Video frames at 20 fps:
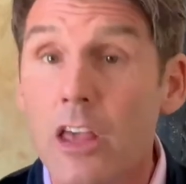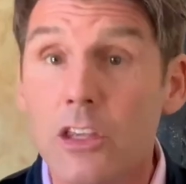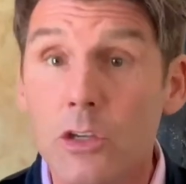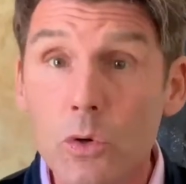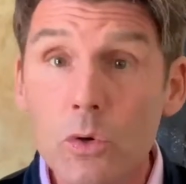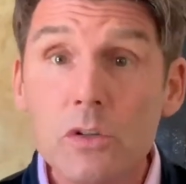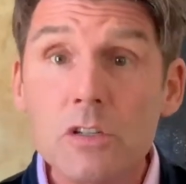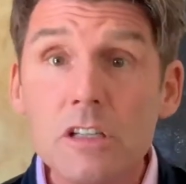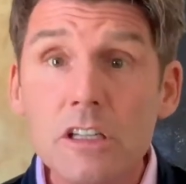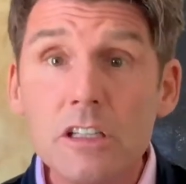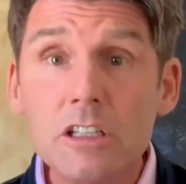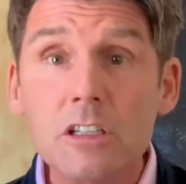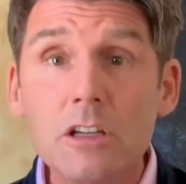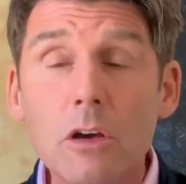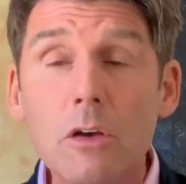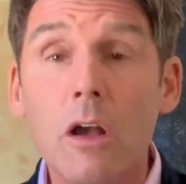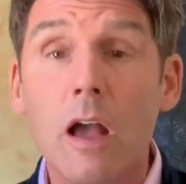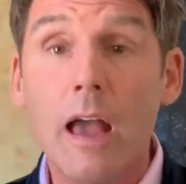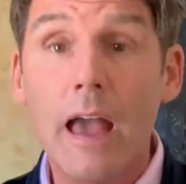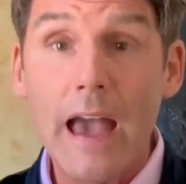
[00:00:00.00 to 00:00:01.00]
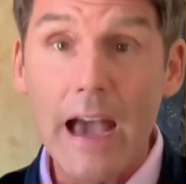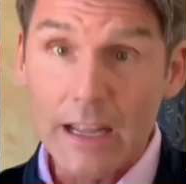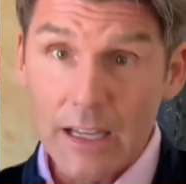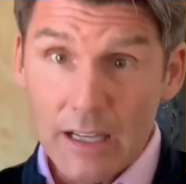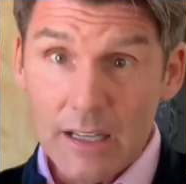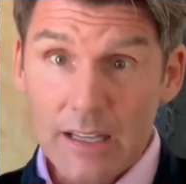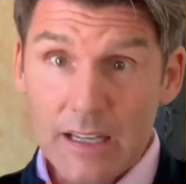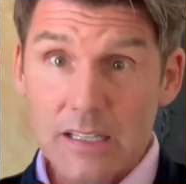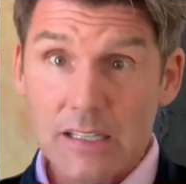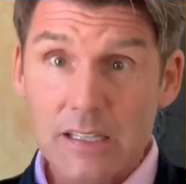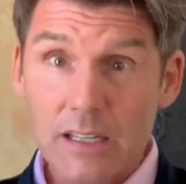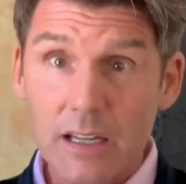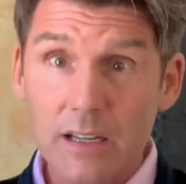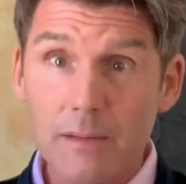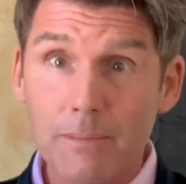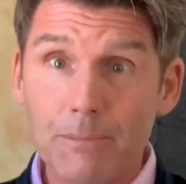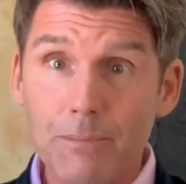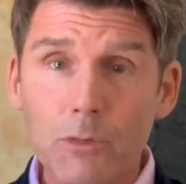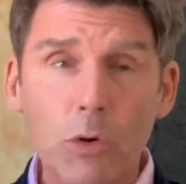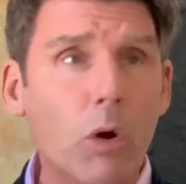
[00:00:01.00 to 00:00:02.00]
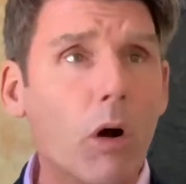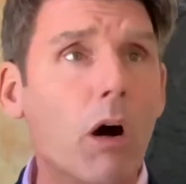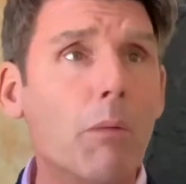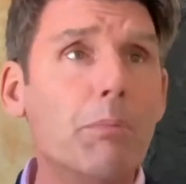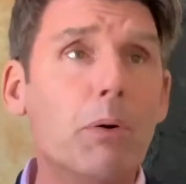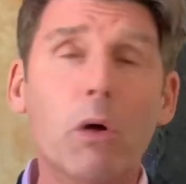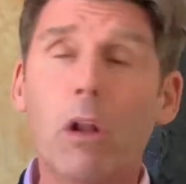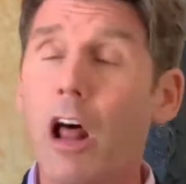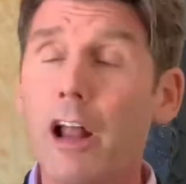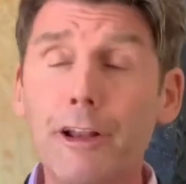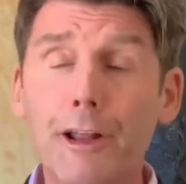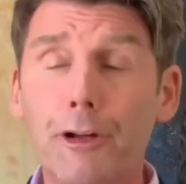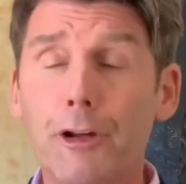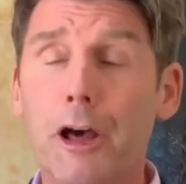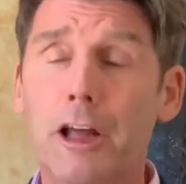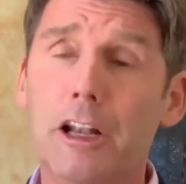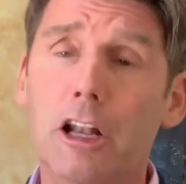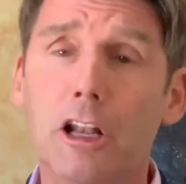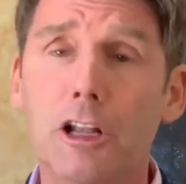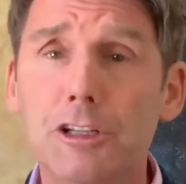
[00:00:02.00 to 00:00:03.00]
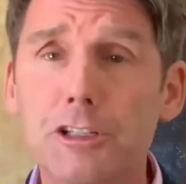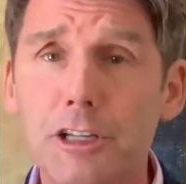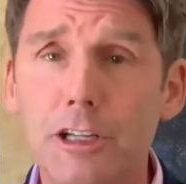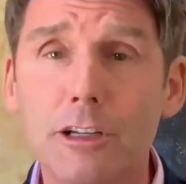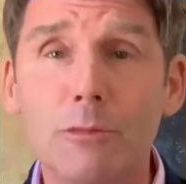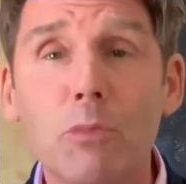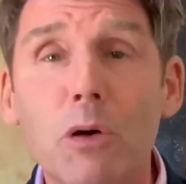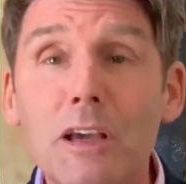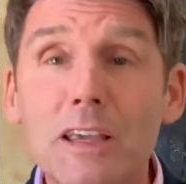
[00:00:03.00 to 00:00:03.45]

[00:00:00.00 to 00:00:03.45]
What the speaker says: You also need to know how to listen. Oh, Paul, I know how to listen.